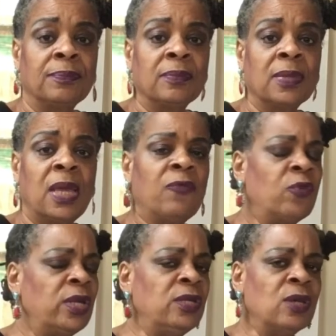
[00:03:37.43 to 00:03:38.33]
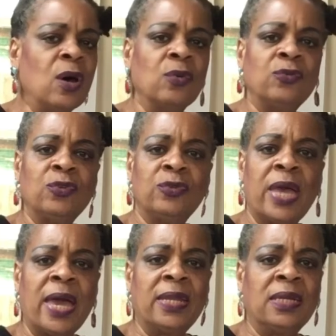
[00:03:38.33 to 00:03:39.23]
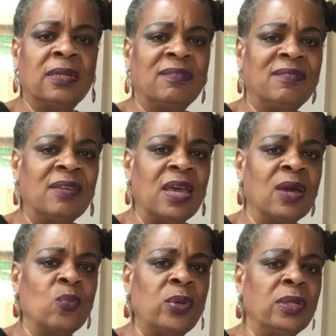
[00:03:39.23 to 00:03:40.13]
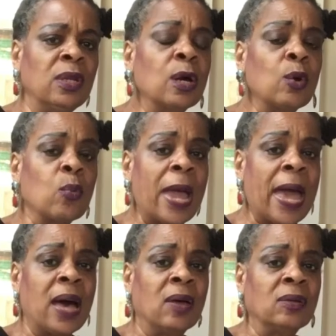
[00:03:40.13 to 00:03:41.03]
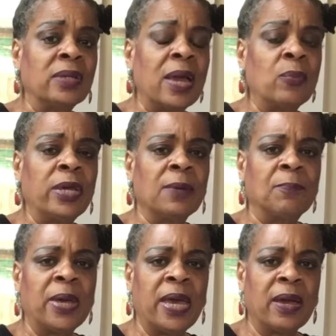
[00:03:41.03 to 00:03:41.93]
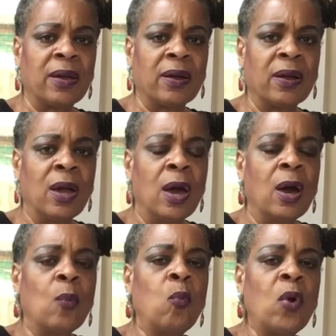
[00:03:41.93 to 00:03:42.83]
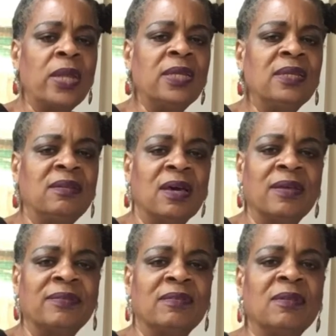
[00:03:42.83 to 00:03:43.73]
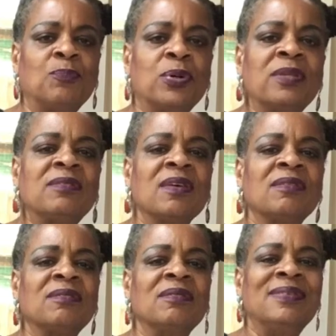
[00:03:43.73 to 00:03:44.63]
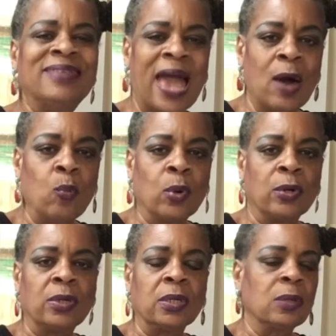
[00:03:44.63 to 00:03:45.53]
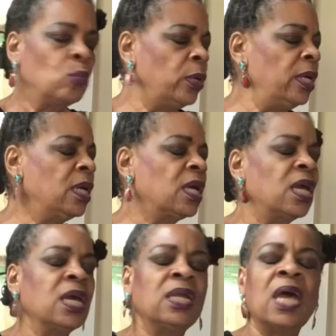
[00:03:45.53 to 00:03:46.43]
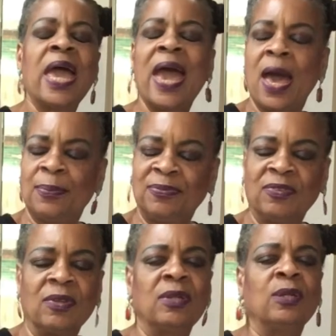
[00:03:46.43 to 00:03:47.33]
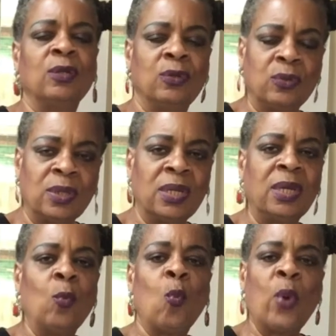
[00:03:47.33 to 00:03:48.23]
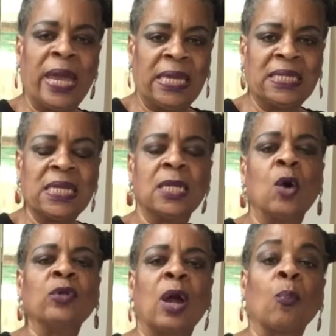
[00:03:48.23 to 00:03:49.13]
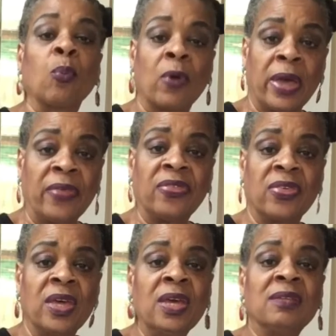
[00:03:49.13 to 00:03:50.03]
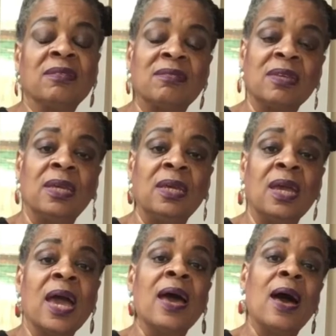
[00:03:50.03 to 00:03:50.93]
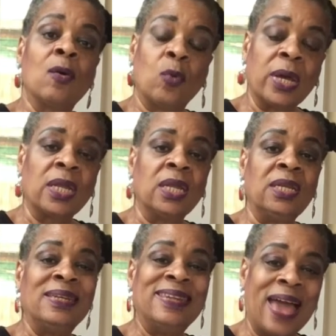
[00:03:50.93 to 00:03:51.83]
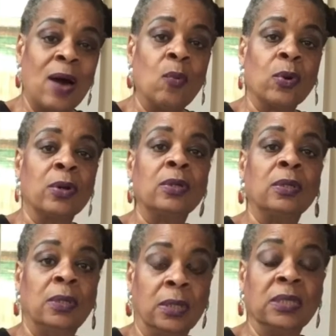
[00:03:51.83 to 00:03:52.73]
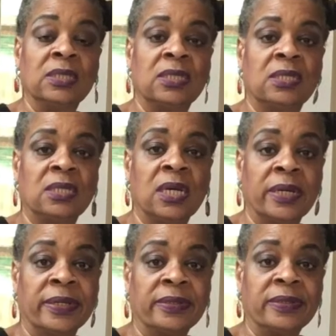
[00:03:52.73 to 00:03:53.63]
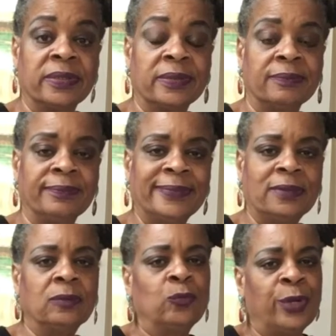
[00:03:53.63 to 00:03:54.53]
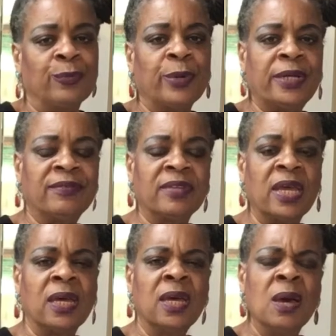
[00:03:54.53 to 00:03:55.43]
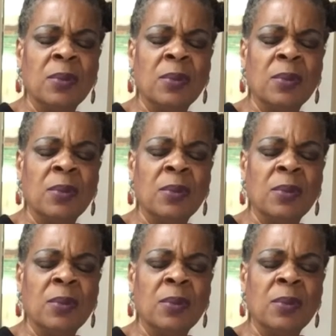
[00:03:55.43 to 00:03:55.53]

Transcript: If we don't do that and instead we look around and we compare, what it does is it puts us downward. We can absolutely wait and hold our breath to see how quickly downward looks to us. Weird way to say it.